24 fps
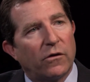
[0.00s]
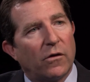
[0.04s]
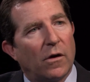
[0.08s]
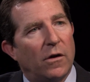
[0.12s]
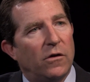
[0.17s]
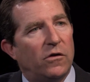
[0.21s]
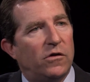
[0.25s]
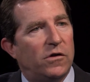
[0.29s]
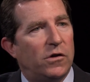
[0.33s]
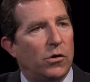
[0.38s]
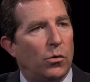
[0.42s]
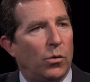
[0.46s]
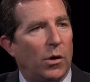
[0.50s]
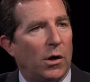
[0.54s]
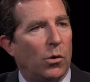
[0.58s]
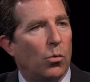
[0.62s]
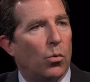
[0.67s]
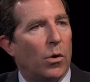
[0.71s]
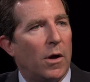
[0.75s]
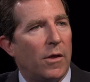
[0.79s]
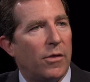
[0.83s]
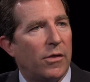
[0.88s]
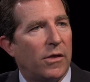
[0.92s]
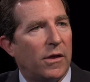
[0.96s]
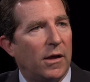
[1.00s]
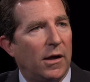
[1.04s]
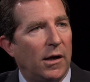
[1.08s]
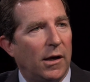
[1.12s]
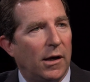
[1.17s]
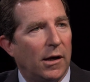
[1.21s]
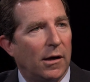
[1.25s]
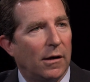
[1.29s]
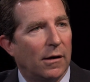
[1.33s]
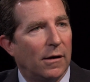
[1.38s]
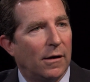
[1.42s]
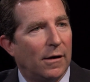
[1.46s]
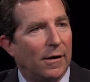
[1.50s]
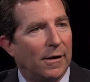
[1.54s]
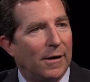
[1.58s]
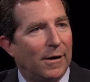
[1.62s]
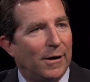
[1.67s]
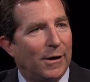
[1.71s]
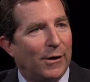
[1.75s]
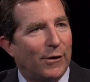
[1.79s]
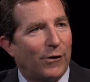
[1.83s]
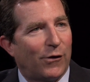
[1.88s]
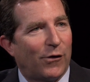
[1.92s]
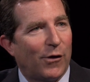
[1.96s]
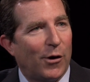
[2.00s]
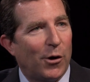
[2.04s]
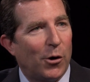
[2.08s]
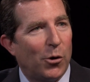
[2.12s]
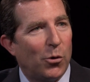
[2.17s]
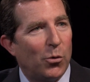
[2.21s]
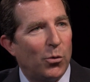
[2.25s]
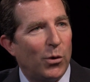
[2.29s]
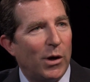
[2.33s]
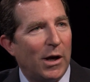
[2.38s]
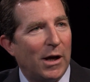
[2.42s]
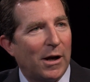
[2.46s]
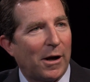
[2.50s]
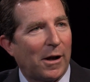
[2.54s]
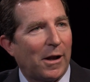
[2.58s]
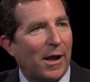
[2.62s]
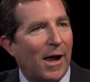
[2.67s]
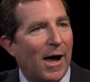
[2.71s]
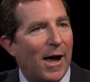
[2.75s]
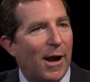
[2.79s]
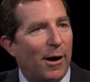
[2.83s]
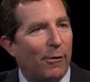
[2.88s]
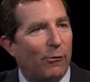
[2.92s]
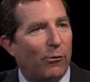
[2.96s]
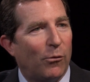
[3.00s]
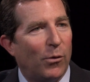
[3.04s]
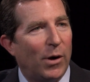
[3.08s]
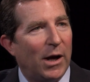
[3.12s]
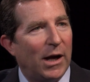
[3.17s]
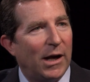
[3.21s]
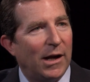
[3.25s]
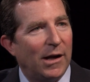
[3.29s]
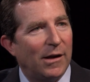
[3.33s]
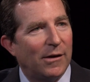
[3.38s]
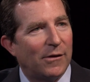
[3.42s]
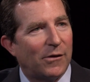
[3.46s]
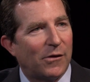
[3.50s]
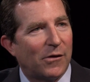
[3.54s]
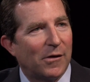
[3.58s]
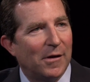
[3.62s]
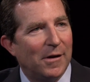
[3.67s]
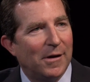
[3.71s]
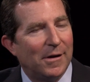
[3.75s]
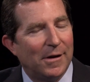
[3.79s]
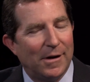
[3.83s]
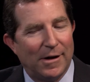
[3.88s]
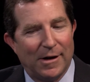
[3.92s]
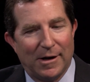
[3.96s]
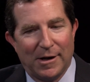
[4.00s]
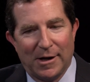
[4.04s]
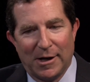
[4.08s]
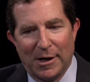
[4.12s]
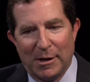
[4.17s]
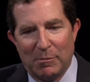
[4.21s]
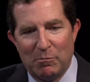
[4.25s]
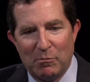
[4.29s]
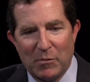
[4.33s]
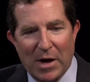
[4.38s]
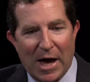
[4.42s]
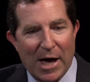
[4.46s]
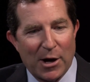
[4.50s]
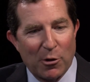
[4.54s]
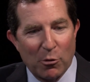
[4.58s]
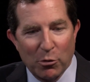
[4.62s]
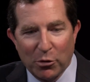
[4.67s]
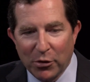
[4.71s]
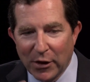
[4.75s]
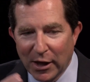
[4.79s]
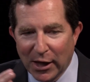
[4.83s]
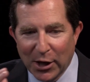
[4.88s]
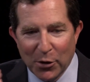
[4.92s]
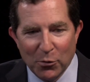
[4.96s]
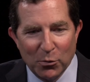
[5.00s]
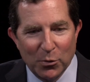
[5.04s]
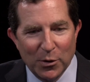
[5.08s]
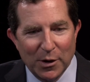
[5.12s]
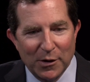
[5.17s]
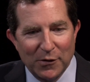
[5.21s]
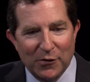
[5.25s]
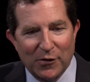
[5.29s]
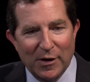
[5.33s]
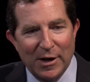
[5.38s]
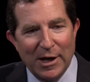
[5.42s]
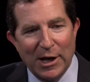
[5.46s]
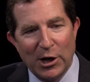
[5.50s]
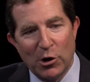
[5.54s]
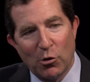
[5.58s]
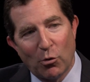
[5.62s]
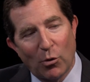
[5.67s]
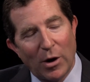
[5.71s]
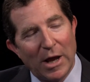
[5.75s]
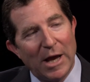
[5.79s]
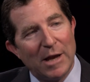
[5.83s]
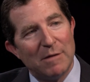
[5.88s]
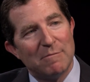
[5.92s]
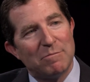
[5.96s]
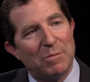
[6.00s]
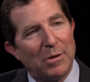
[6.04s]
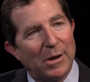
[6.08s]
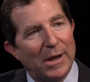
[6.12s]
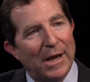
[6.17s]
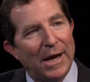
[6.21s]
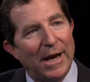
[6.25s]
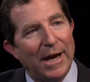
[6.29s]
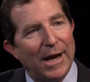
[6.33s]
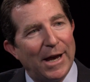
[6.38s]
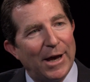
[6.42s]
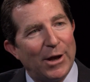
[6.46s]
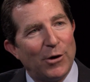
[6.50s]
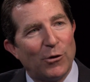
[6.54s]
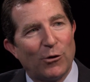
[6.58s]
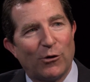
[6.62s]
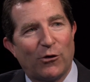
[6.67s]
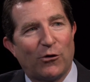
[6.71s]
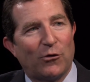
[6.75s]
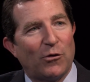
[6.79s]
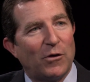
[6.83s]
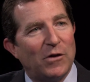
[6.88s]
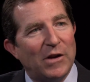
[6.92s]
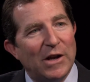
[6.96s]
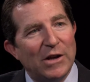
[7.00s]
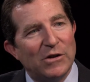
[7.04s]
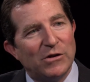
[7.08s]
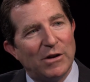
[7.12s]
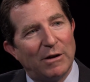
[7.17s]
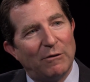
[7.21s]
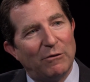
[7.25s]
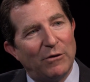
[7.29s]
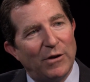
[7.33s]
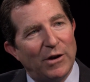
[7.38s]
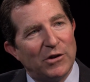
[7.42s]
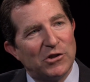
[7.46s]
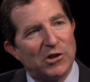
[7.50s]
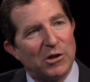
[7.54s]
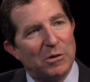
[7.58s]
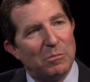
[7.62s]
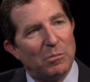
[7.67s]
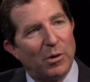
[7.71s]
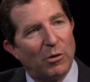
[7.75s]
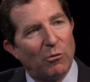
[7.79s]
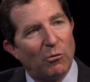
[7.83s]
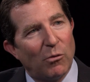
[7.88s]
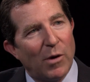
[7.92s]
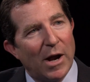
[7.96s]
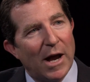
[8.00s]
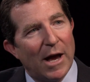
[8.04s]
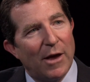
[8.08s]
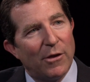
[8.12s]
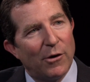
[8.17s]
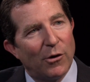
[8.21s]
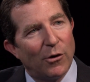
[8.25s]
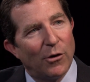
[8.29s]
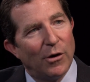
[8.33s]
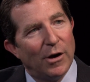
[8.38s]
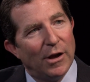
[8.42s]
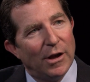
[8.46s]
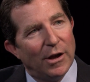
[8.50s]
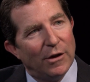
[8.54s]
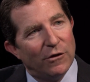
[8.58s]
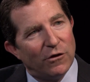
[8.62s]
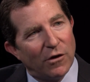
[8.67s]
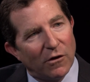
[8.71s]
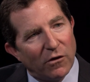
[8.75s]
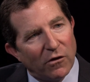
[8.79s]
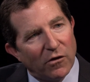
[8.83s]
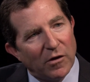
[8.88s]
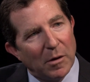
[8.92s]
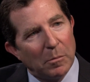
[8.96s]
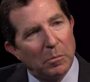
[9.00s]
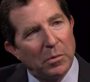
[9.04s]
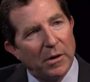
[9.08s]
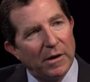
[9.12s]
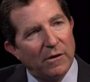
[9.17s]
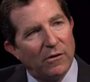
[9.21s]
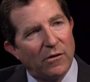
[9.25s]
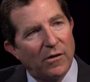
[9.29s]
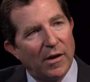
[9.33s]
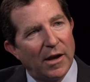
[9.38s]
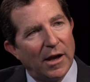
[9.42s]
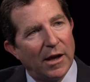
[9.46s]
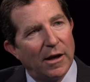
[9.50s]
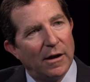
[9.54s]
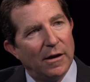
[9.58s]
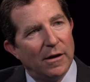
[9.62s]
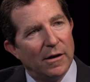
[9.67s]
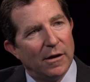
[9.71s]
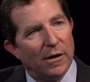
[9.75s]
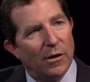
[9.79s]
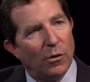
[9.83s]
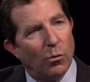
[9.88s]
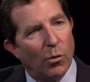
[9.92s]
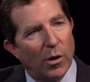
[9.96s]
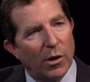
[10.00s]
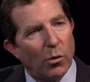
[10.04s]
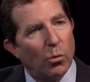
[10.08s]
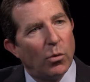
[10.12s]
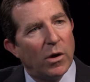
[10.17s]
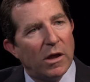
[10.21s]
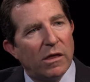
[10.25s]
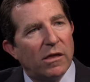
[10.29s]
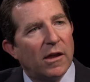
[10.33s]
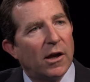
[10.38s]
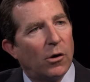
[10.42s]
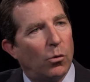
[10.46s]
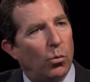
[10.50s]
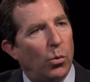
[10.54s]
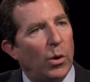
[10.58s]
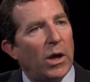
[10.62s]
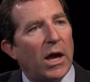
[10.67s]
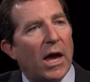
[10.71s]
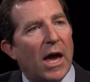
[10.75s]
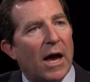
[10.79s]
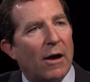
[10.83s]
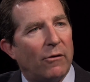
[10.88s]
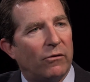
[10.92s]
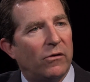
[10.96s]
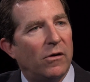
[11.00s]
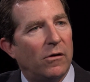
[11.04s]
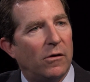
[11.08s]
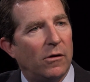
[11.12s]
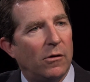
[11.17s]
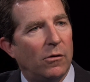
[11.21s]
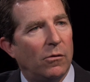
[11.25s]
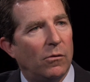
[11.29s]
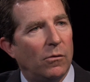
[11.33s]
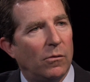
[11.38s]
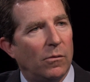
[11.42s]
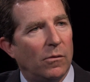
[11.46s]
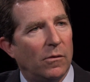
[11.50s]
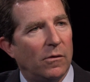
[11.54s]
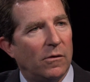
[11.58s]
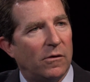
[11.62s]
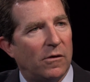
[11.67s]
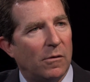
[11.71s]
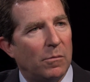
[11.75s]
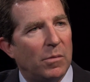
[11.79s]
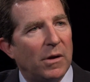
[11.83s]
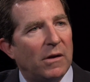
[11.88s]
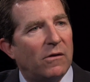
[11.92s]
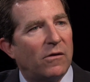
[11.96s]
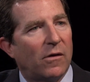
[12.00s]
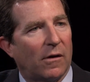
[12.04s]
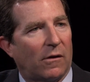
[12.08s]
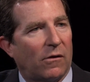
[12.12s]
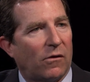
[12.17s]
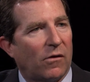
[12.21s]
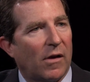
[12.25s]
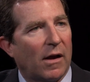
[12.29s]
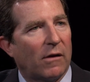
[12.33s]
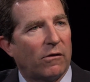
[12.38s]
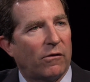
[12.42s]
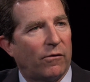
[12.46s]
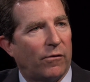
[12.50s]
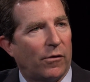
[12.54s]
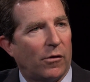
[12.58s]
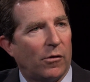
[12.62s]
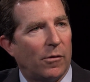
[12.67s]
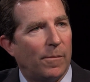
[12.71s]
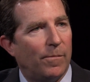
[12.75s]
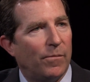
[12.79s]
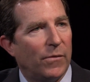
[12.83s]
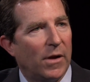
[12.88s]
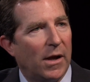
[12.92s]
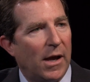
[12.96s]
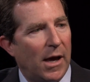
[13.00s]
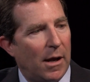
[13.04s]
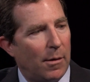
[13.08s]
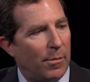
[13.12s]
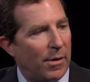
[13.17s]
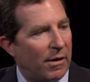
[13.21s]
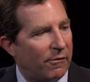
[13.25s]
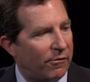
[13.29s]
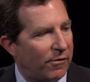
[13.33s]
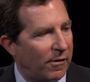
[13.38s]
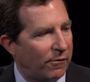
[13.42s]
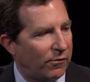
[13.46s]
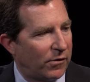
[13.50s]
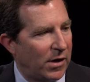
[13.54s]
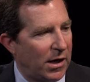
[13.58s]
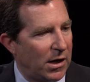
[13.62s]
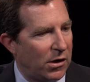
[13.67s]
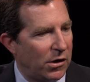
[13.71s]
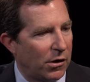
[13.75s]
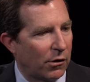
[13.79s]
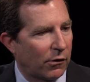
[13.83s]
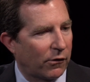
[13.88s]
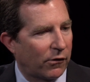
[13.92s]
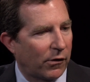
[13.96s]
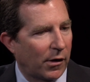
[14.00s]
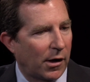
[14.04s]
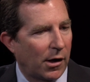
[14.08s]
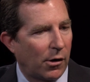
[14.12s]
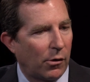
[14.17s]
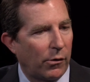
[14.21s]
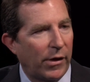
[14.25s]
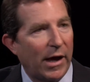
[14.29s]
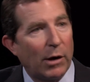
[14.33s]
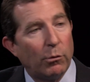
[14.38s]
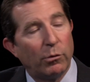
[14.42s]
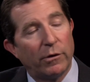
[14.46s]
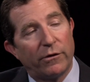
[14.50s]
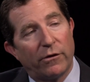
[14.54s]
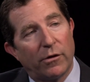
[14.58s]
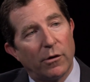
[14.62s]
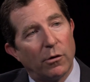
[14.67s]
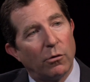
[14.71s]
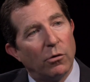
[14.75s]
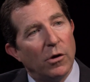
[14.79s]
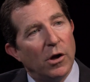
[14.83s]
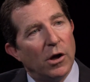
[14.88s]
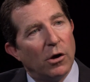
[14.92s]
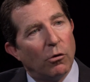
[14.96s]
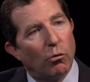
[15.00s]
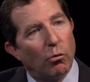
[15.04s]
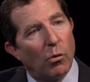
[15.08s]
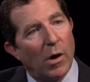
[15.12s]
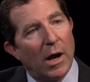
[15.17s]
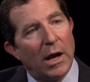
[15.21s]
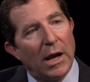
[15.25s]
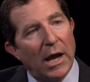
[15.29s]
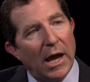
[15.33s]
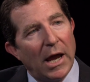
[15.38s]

on doing one thing. So in a lot of ways, I don't think it was any grand plan or strategic vision, but rather just simply saying, what do we think we have to do to be successful? And about 15 years ago, that was the right